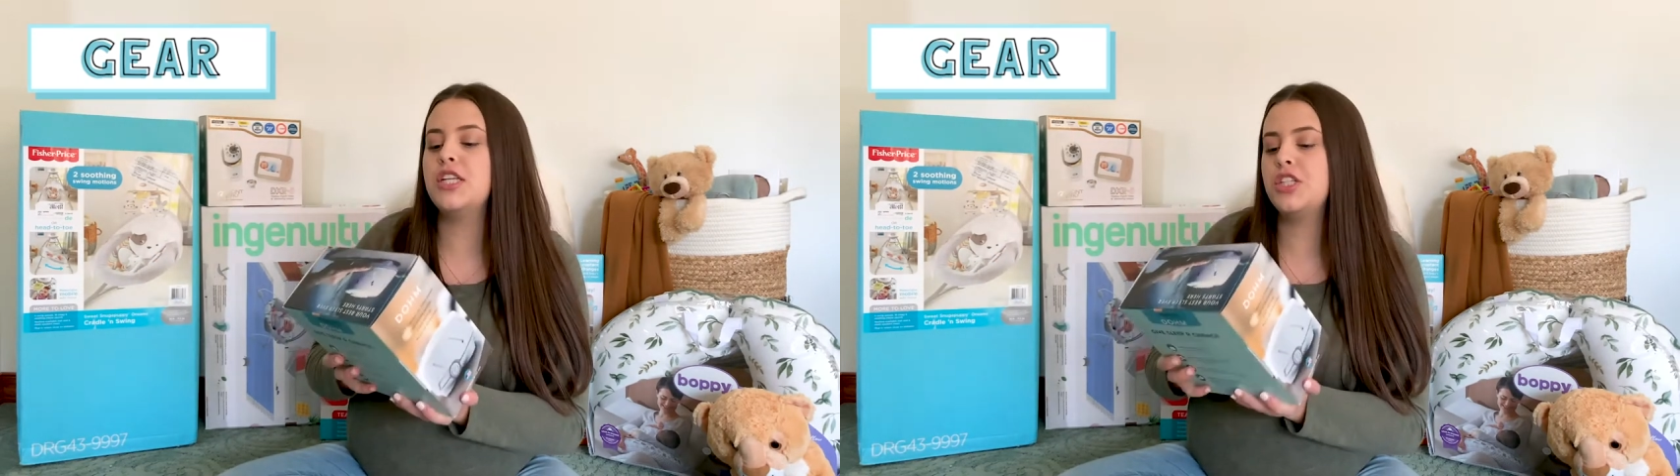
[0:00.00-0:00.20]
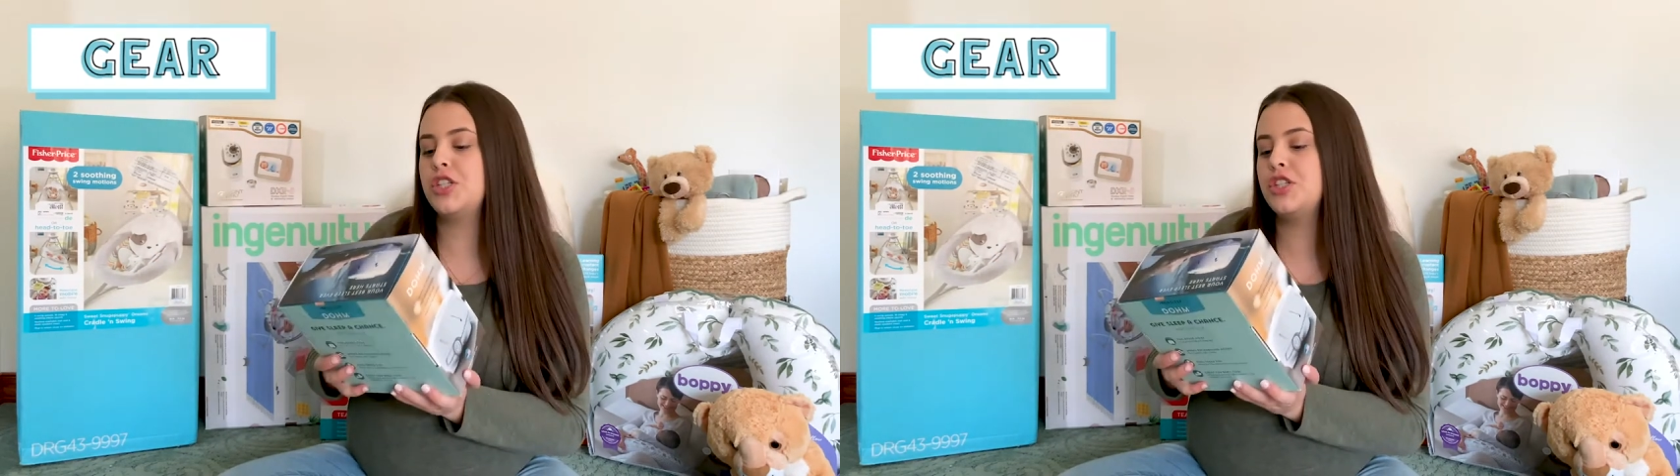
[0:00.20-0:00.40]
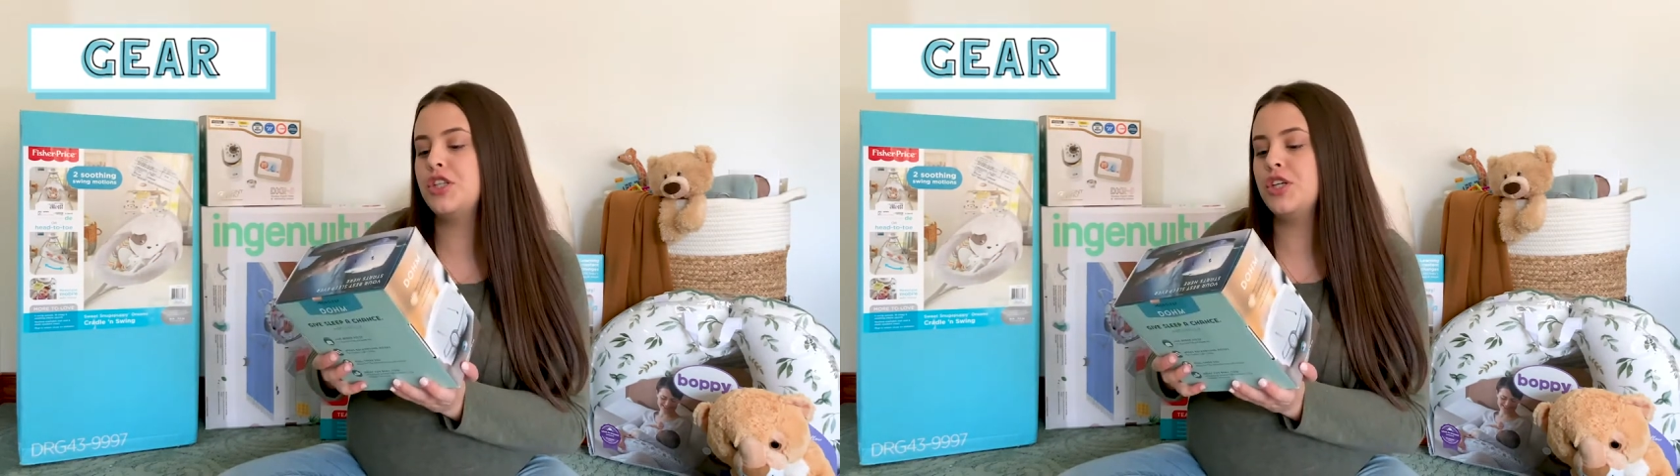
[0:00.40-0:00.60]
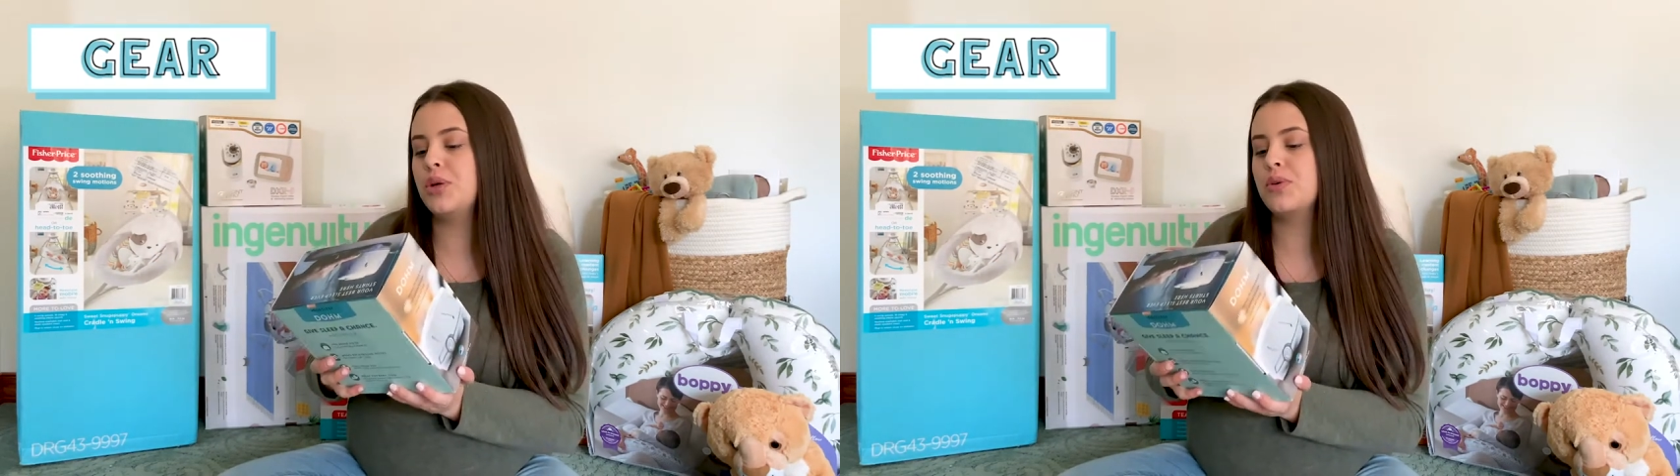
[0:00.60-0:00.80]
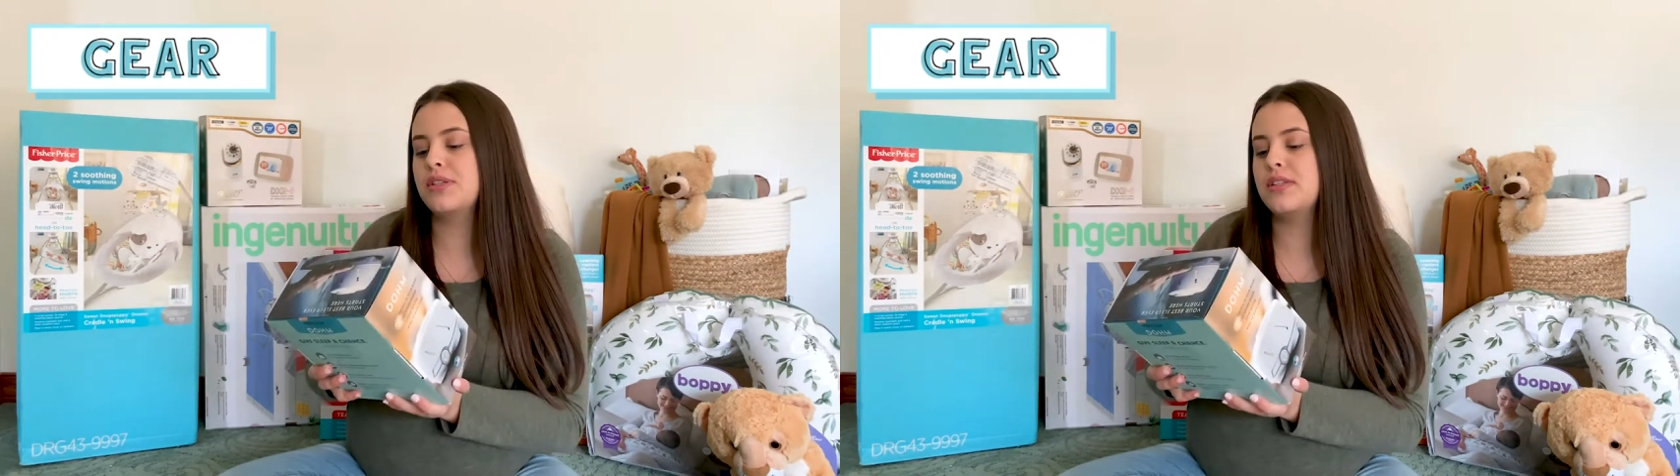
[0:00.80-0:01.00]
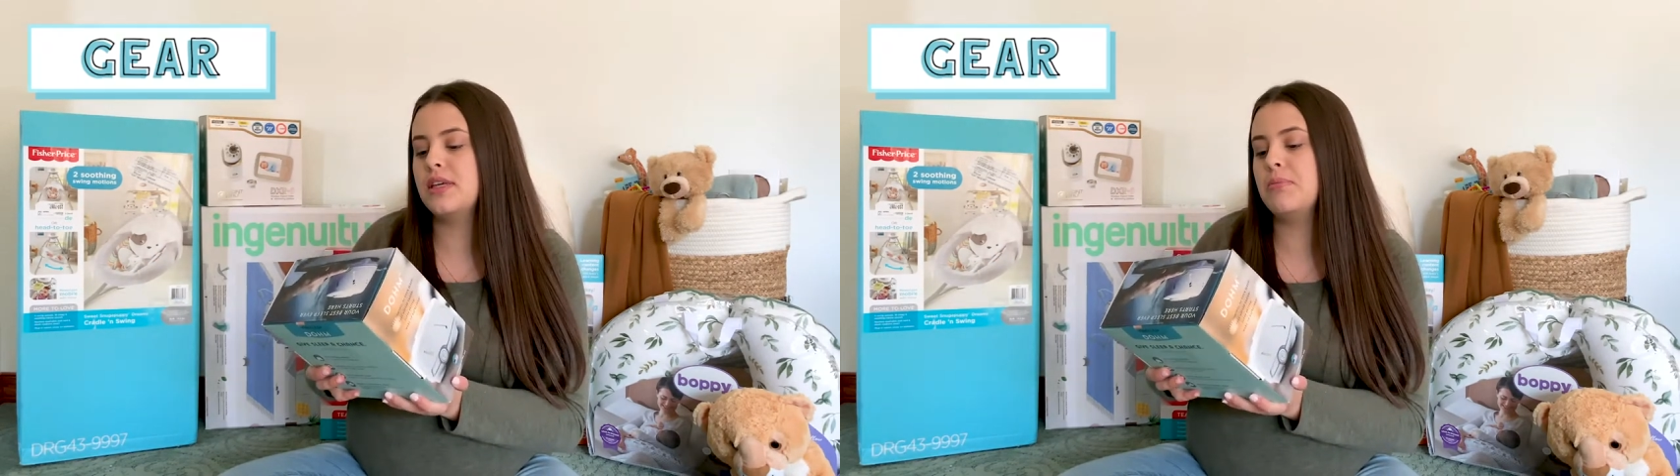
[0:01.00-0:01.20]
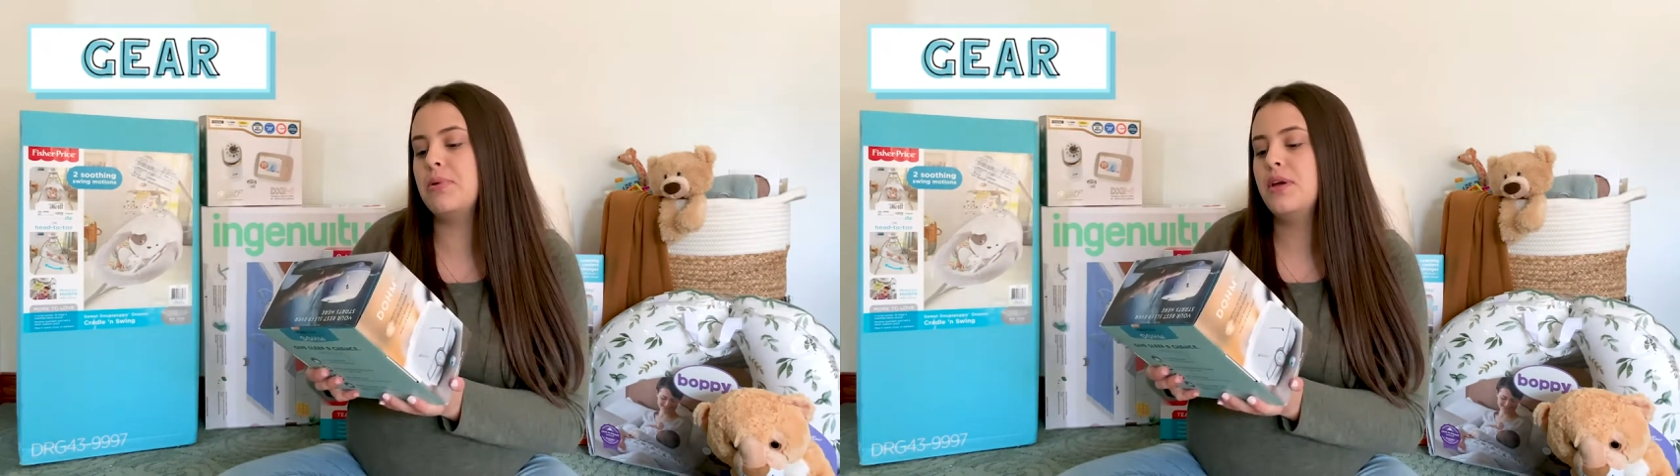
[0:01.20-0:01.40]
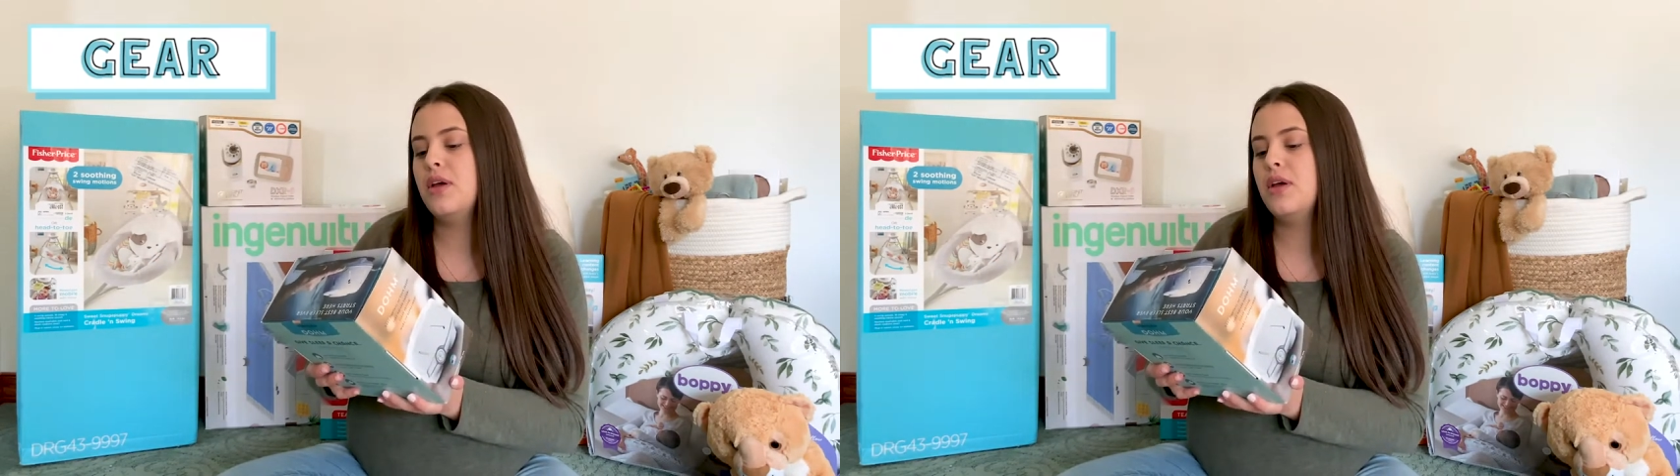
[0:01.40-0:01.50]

it's just the Yoga Sleep